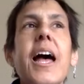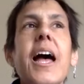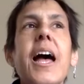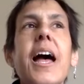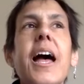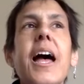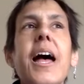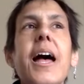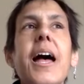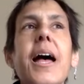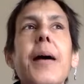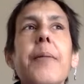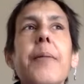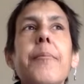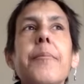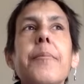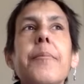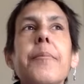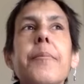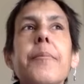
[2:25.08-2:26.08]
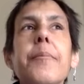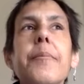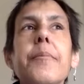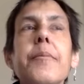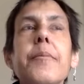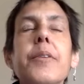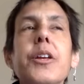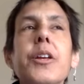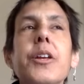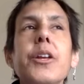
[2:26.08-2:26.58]

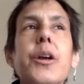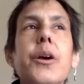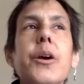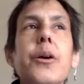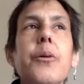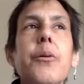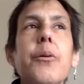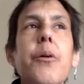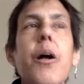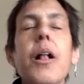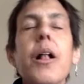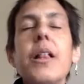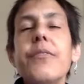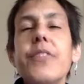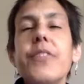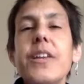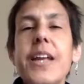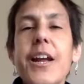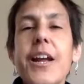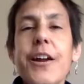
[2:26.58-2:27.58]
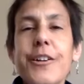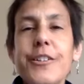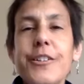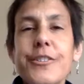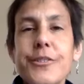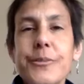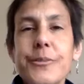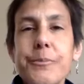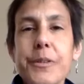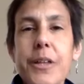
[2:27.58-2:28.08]
all of the
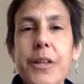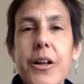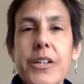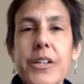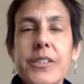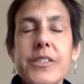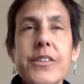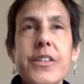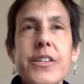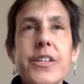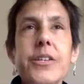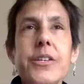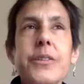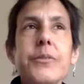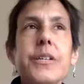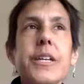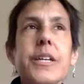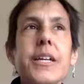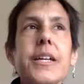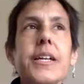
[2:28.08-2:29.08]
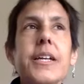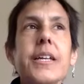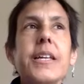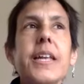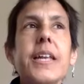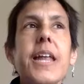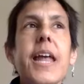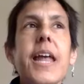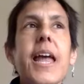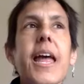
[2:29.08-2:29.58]
characters belong to the
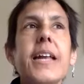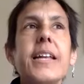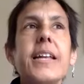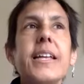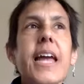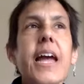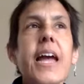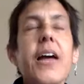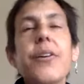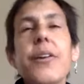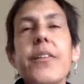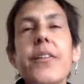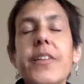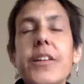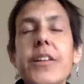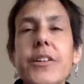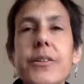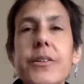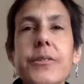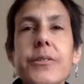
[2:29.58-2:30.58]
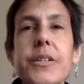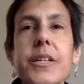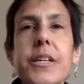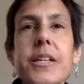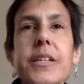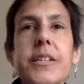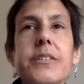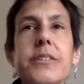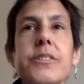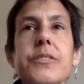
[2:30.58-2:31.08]
union and count on the
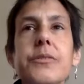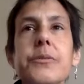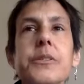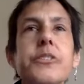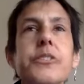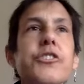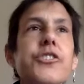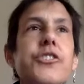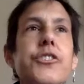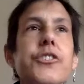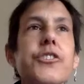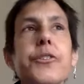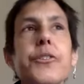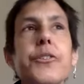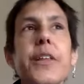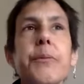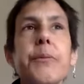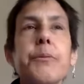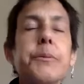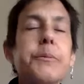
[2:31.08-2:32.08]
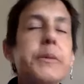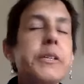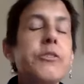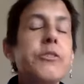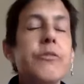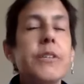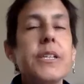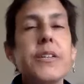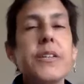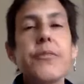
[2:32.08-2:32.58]
union to ensure they will be
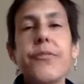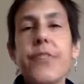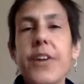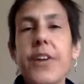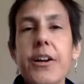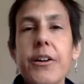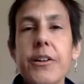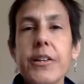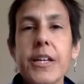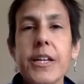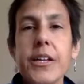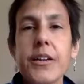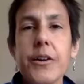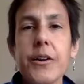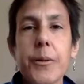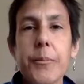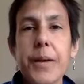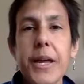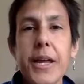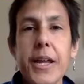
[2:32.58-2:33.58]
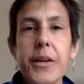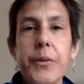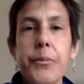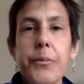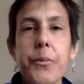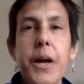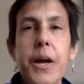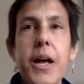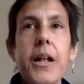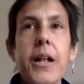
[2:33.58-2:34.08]
treated fairly and are paid
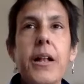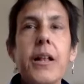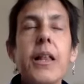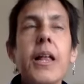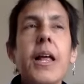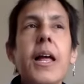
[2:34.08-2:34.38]
well.